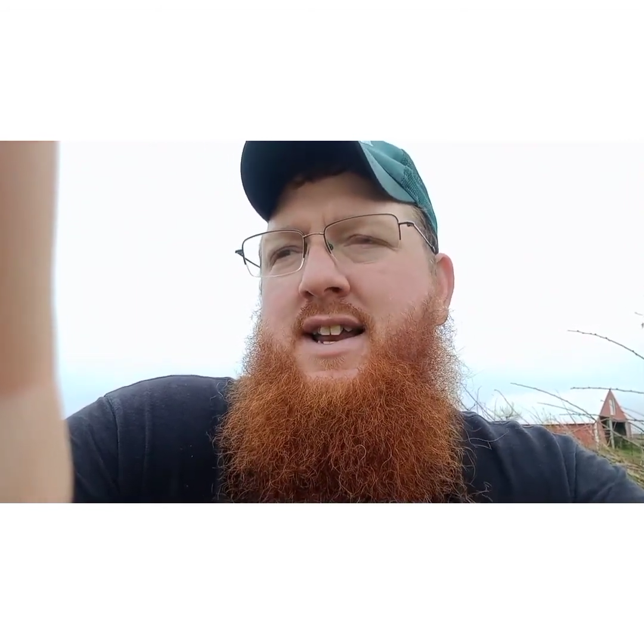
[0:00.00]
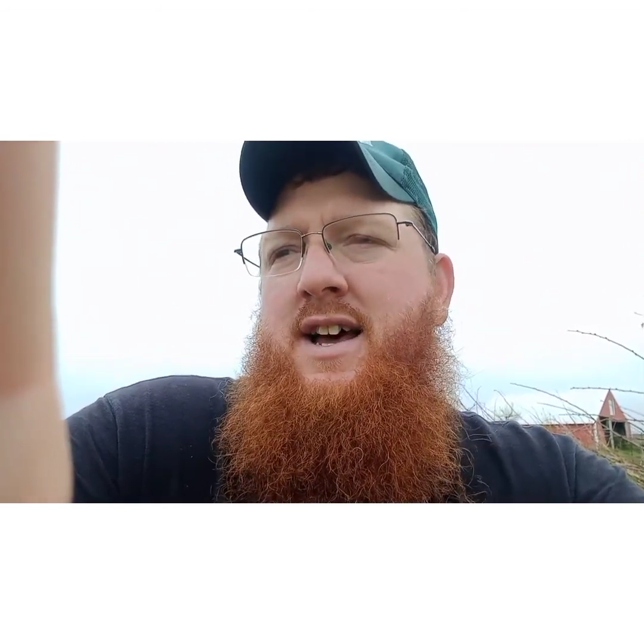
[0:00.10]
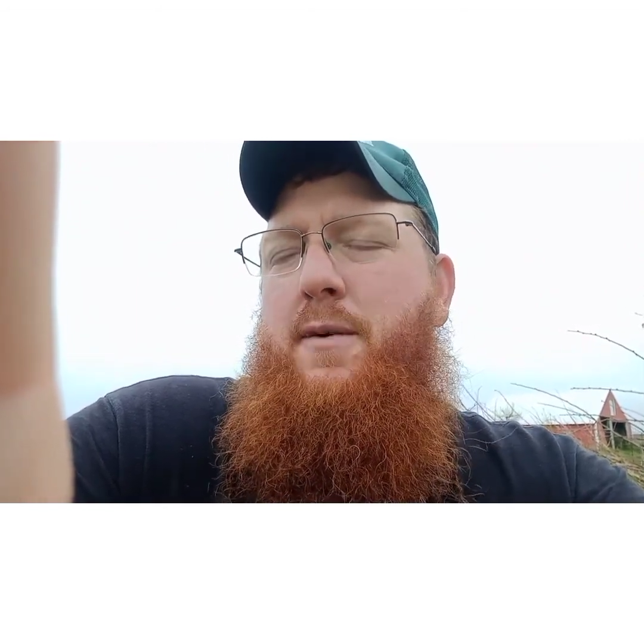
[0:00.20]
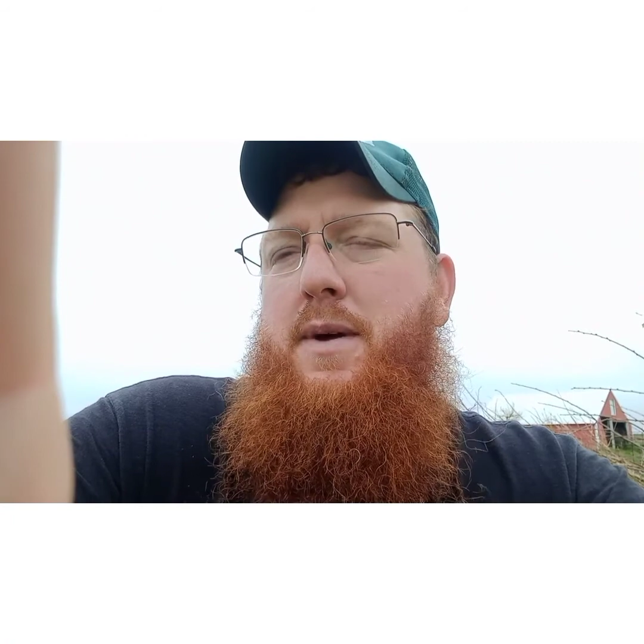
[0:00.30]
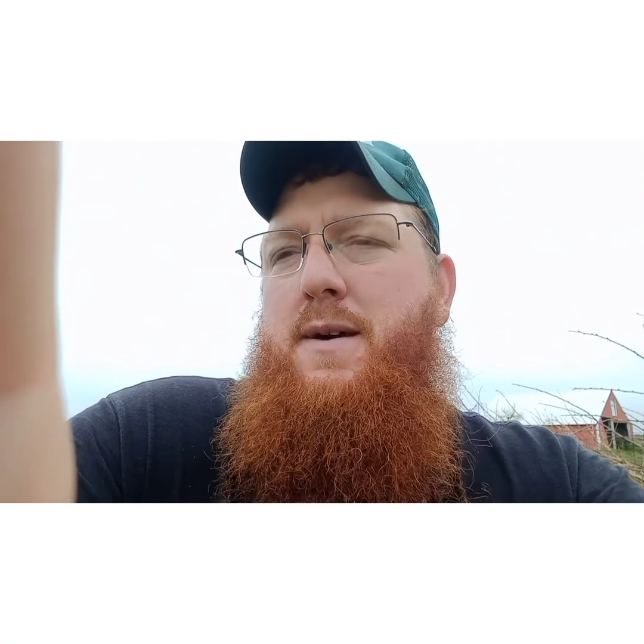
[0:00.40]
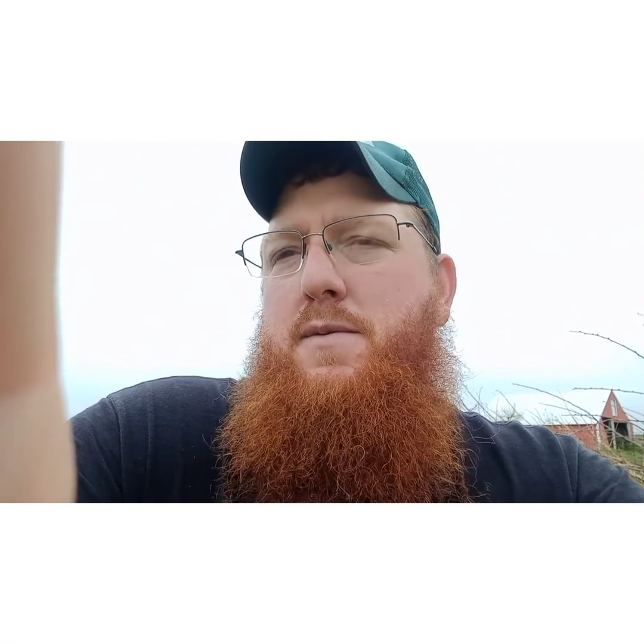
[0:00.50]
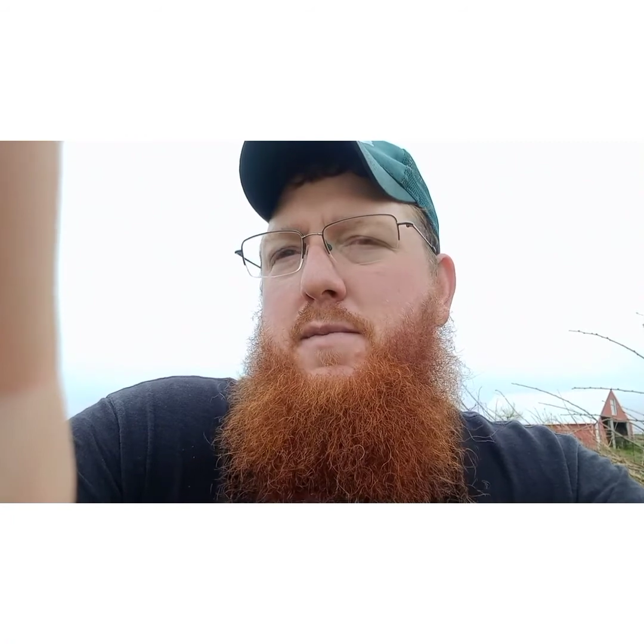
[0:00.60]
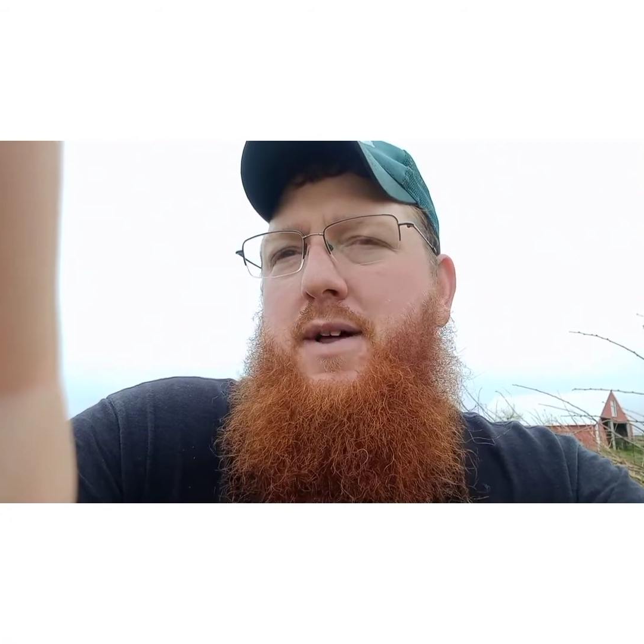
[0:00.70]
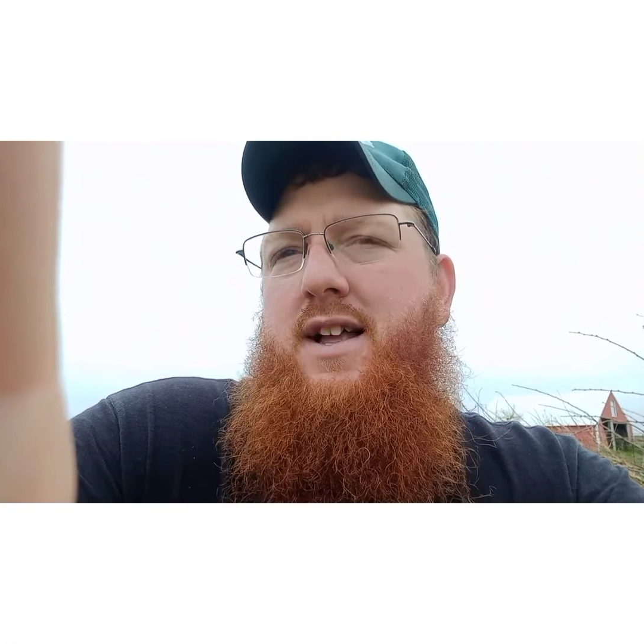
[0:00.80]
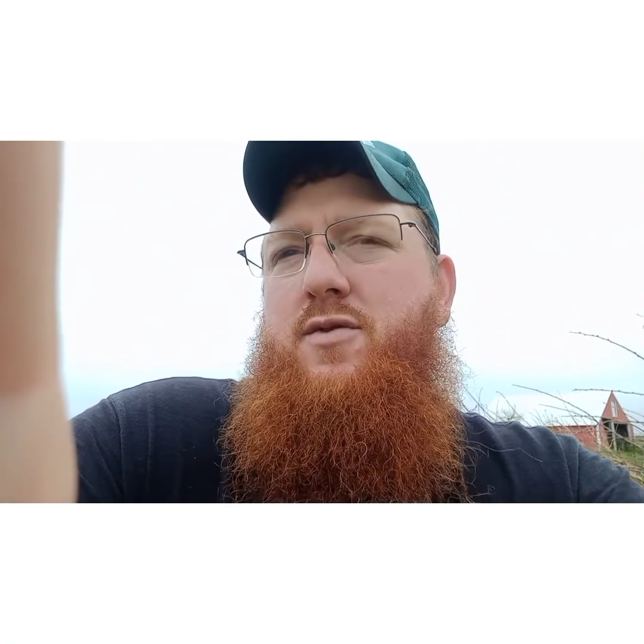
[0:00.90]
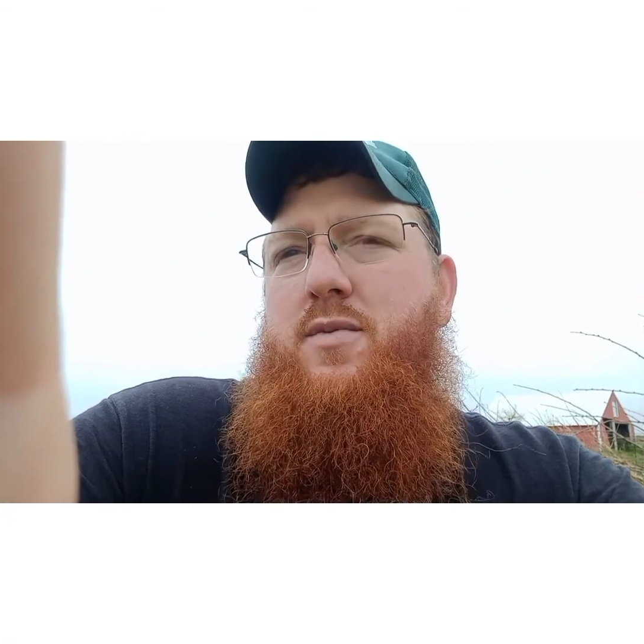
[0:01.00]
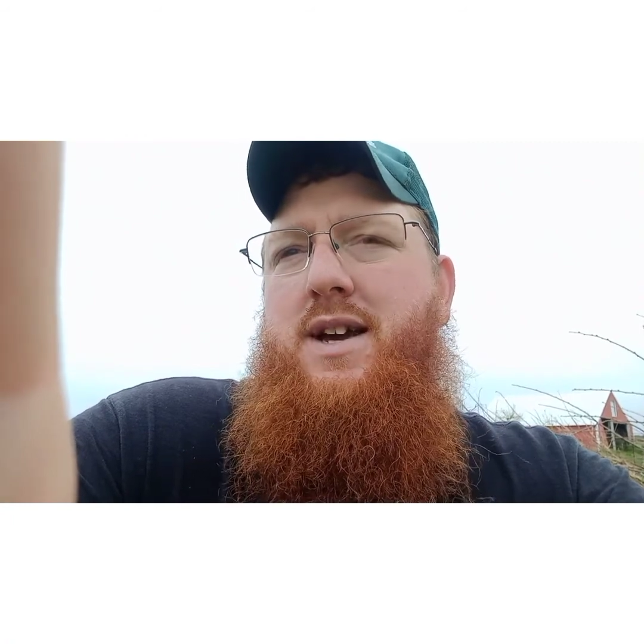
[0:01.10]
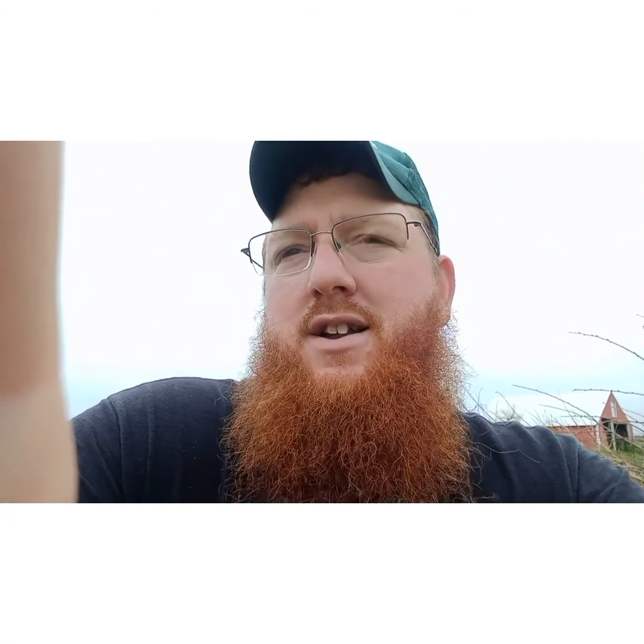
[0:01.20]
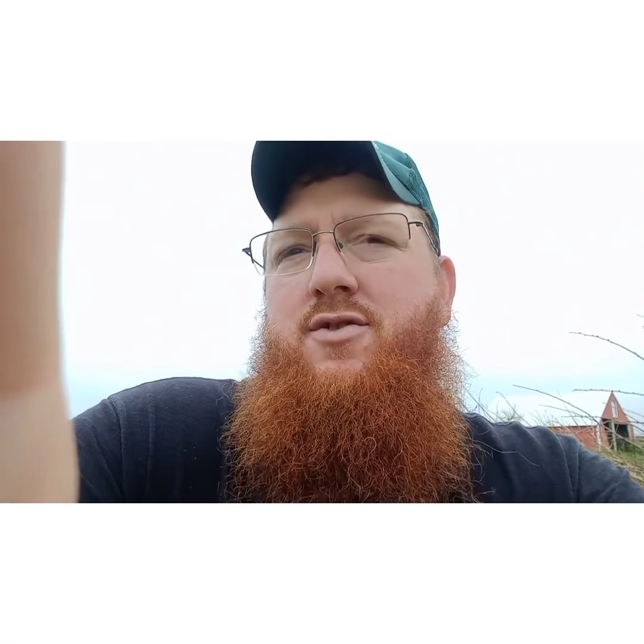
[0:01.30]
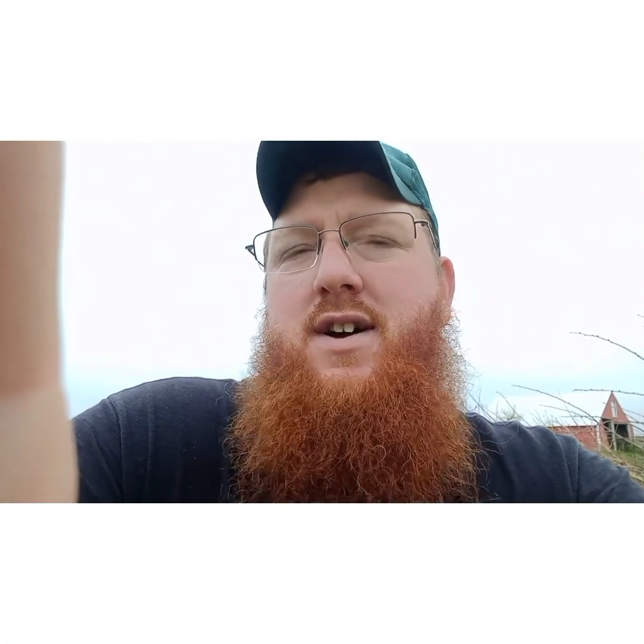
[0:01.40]
To help keep your plants from
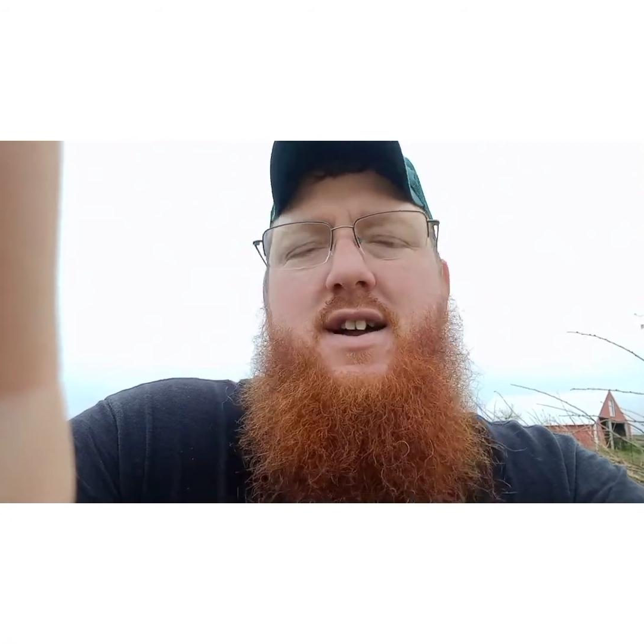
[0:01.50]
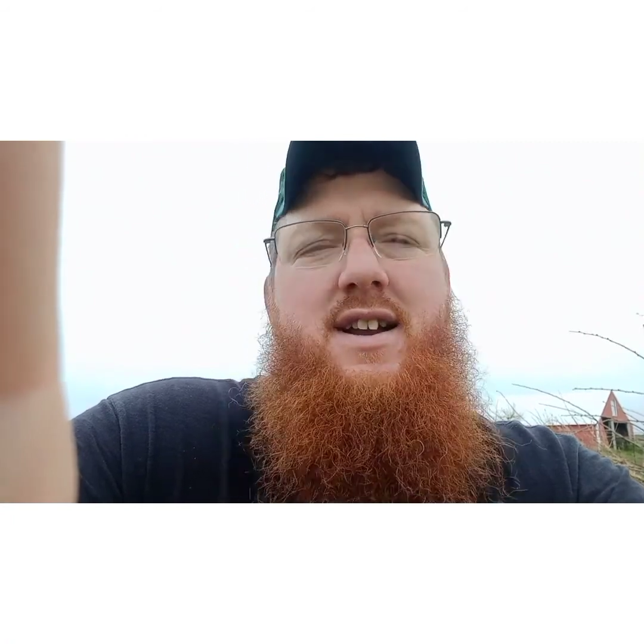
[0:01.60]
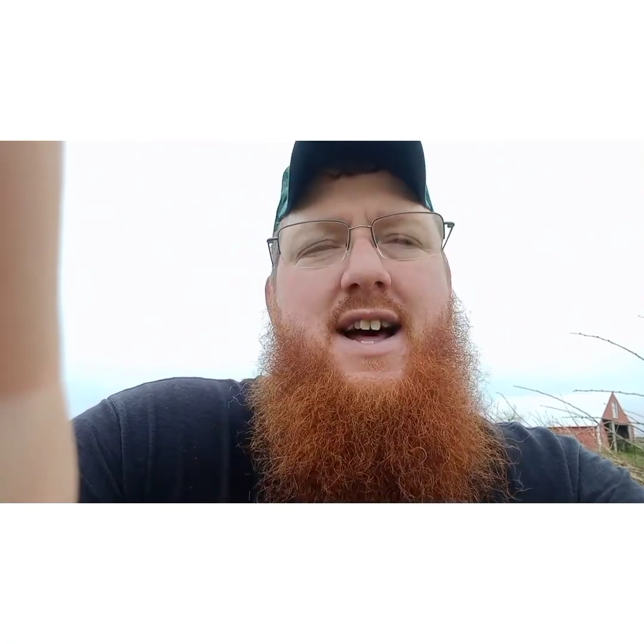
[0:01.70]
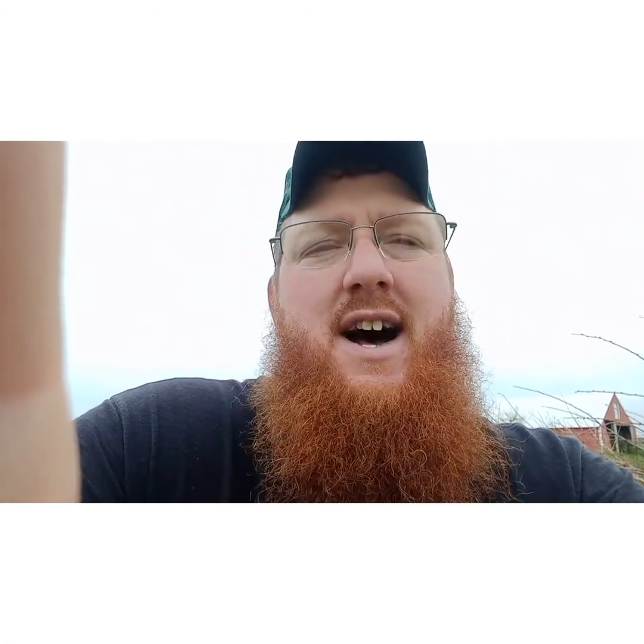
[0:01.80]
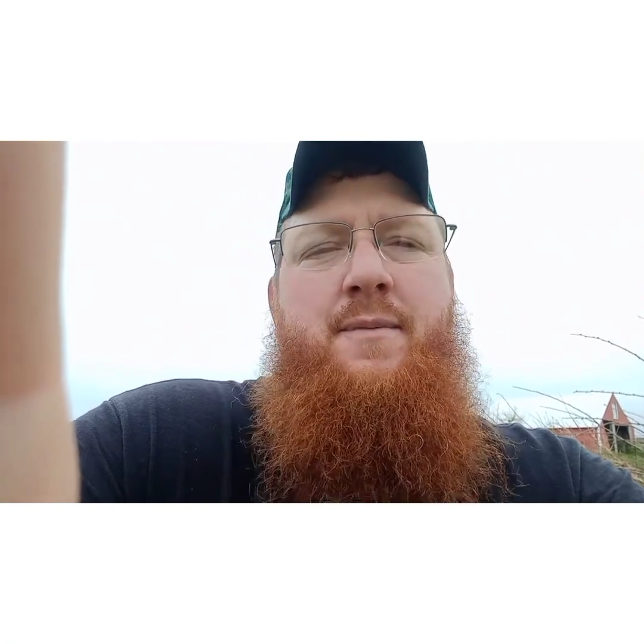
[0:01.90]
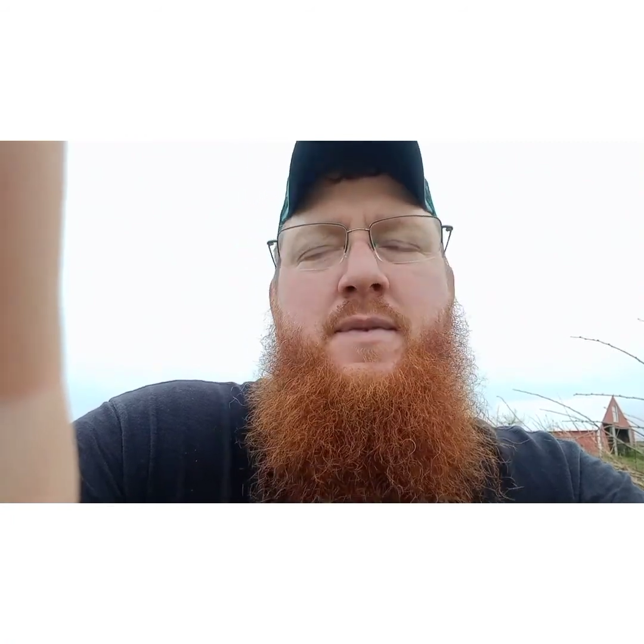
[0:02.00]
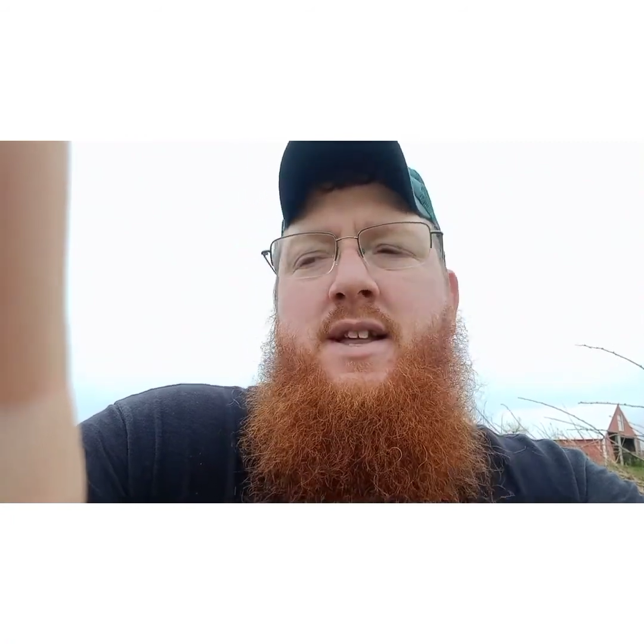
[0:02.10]
getting drowned out.